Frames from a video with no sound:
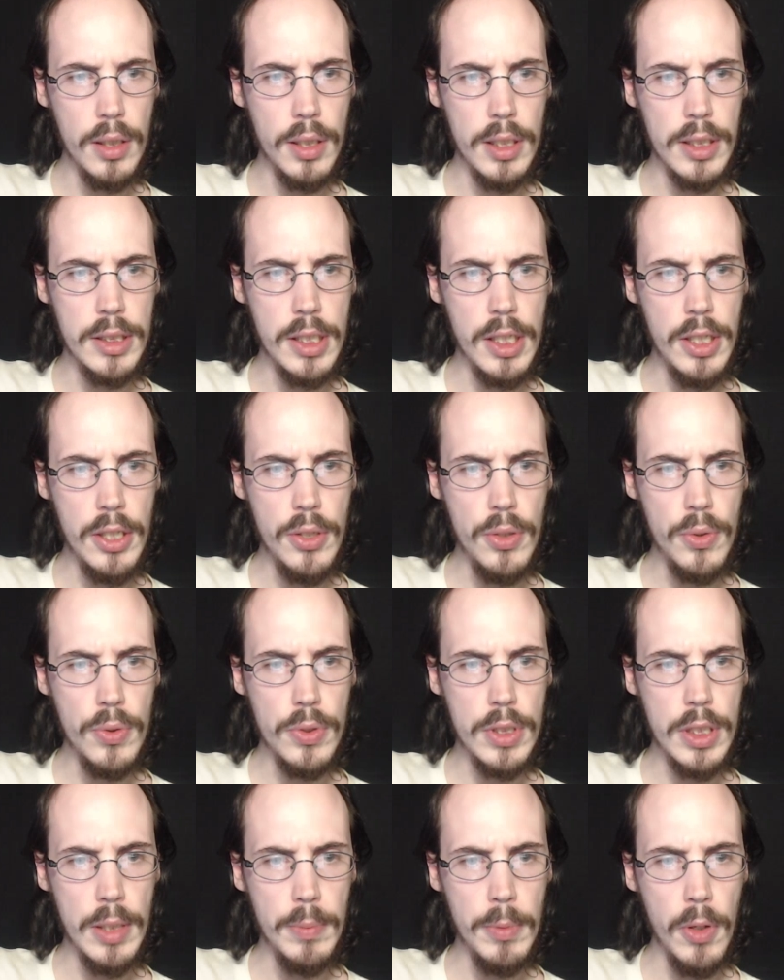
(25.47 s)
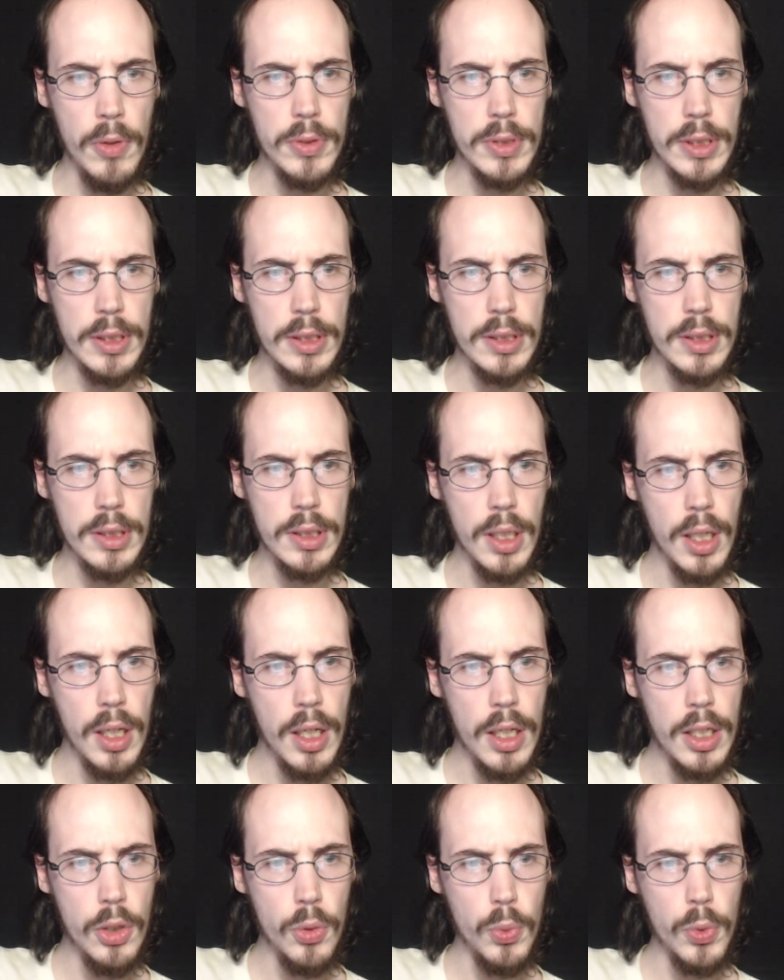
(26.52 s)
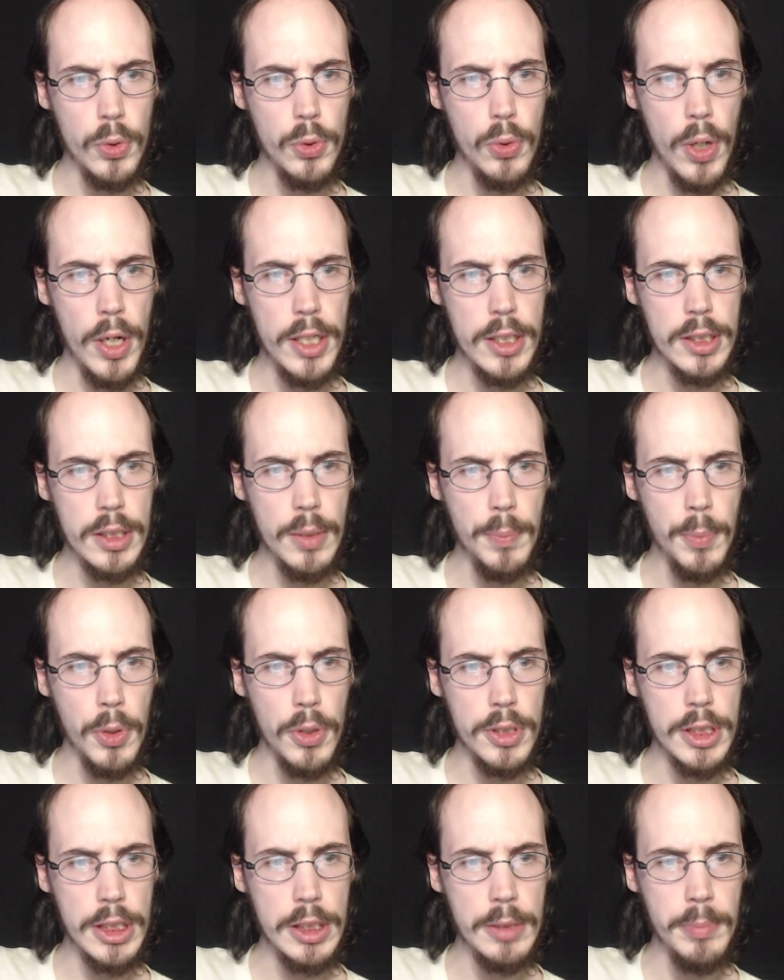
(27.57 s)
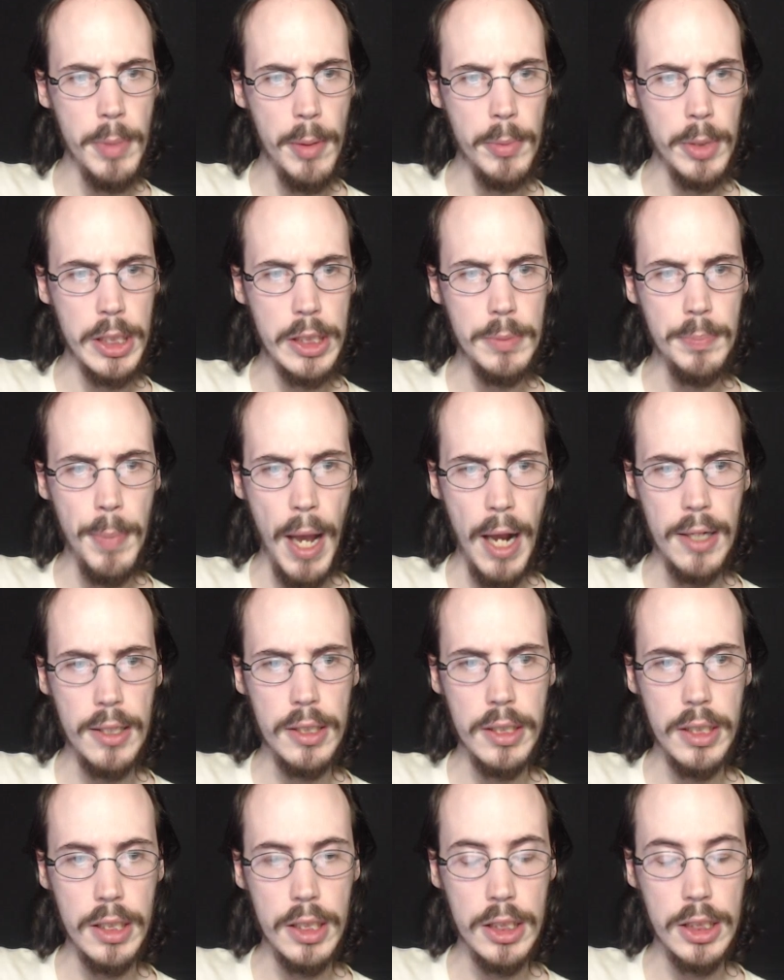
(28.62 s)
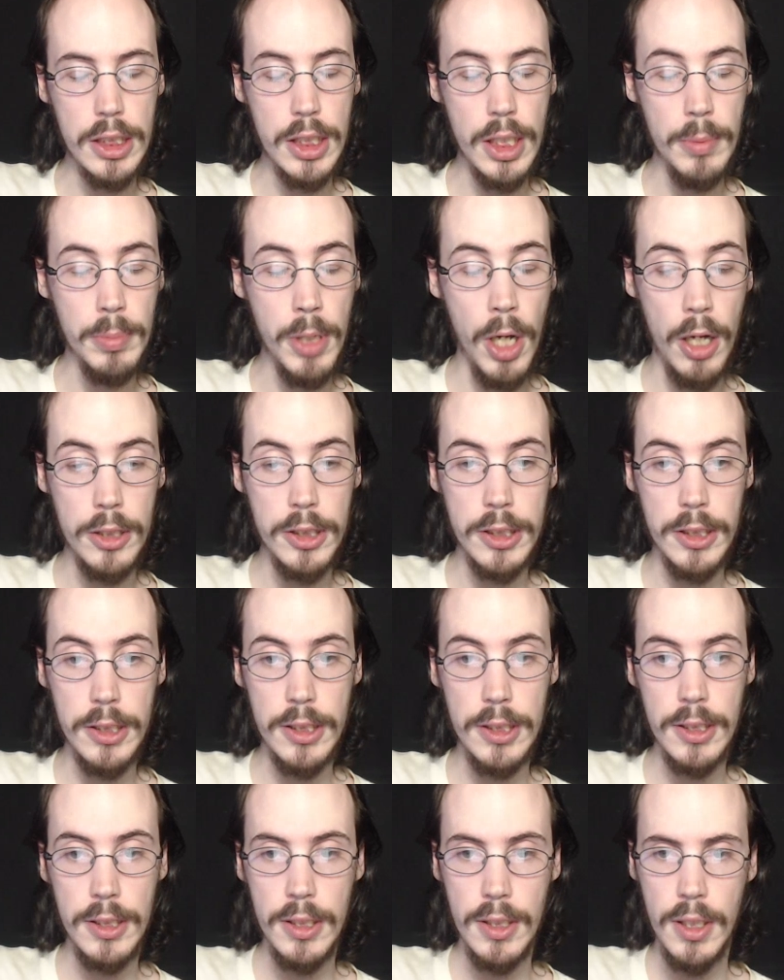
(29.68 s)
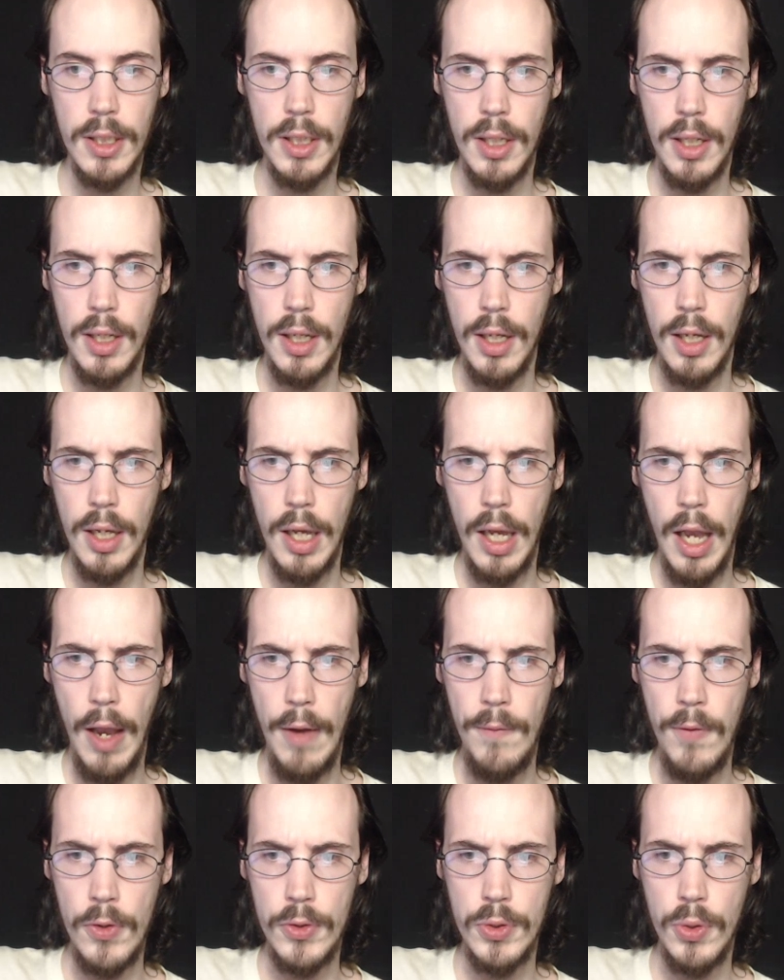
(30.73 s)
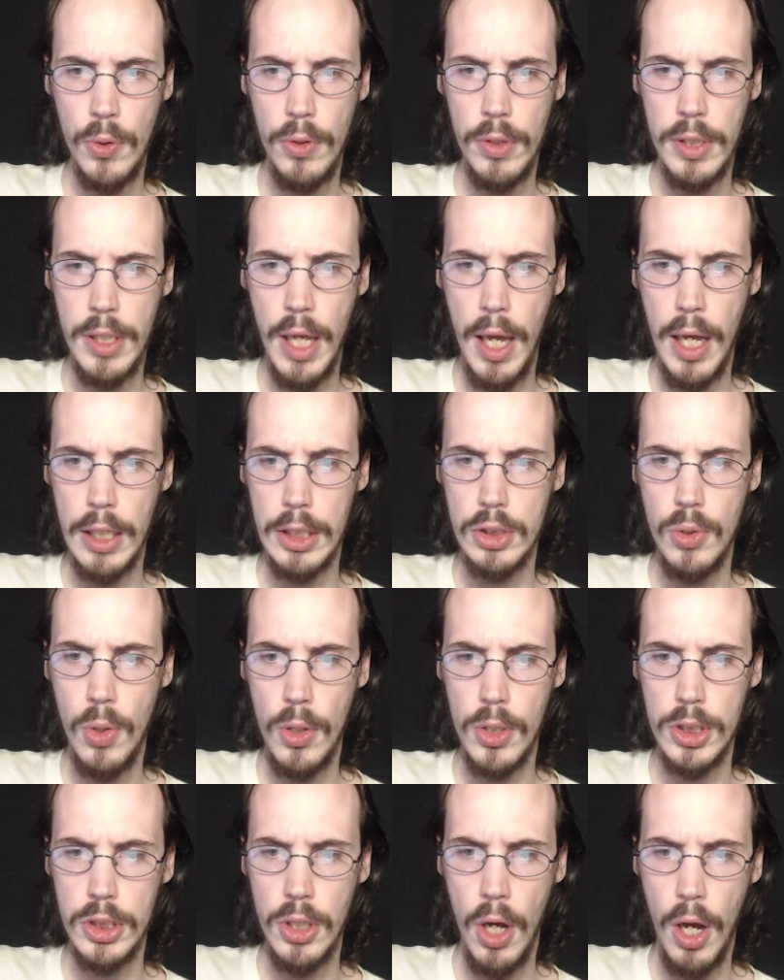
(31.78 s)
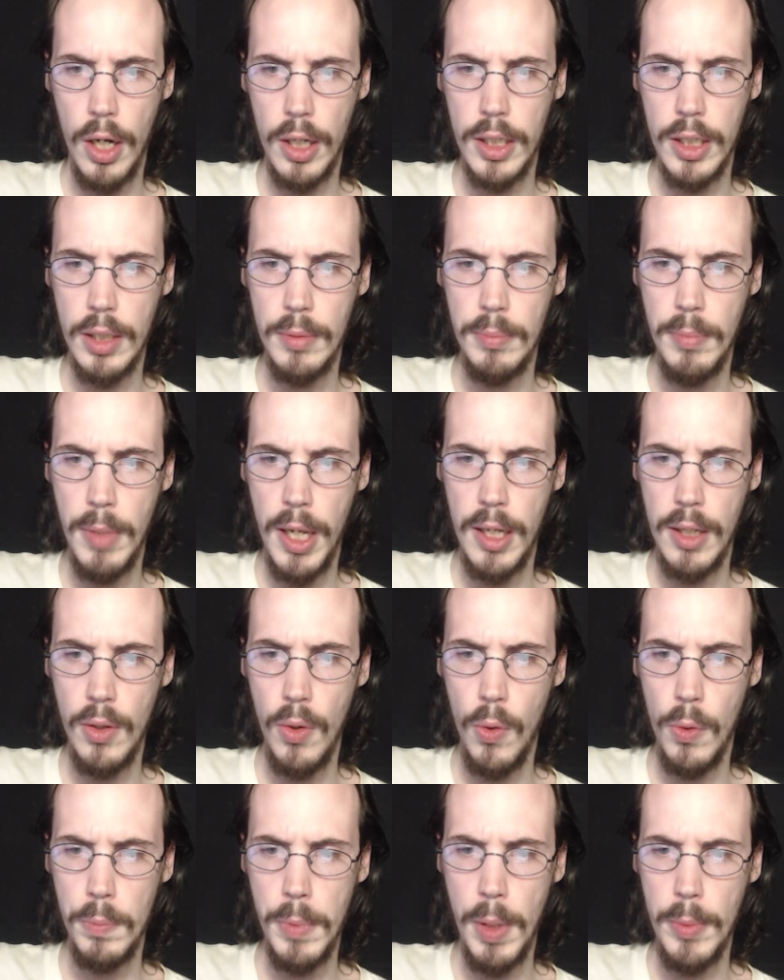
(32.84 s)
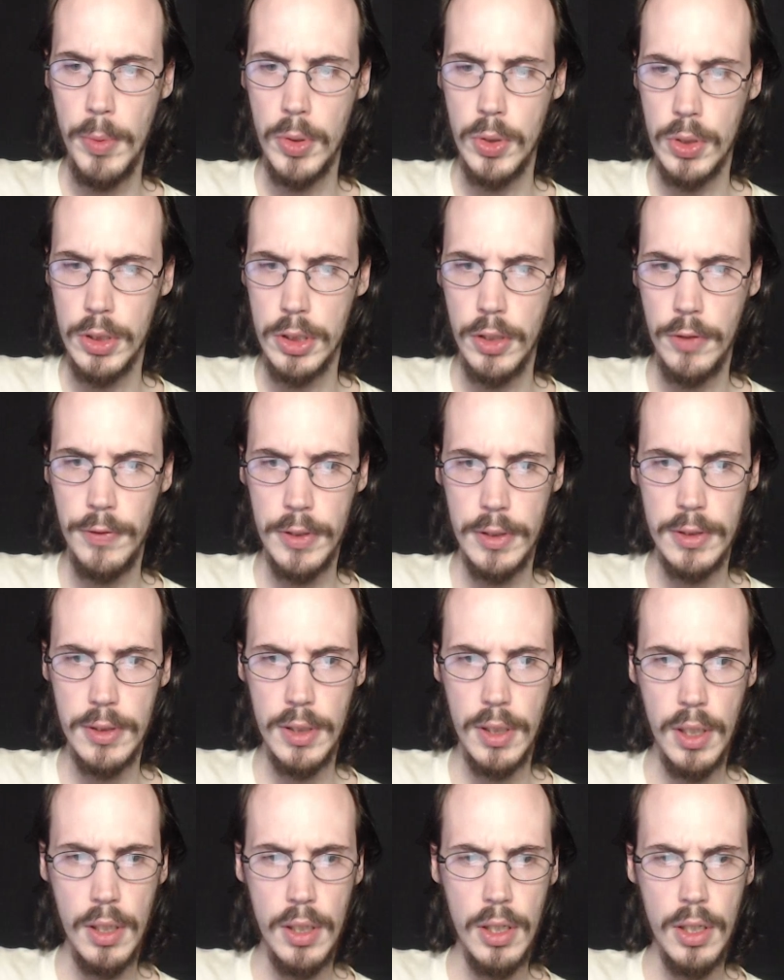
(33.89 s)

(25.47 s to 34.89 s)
is to use hypnosis to retrace the person's memories back to the subconscious. I've also heard that a strong shock can make old memories resurface.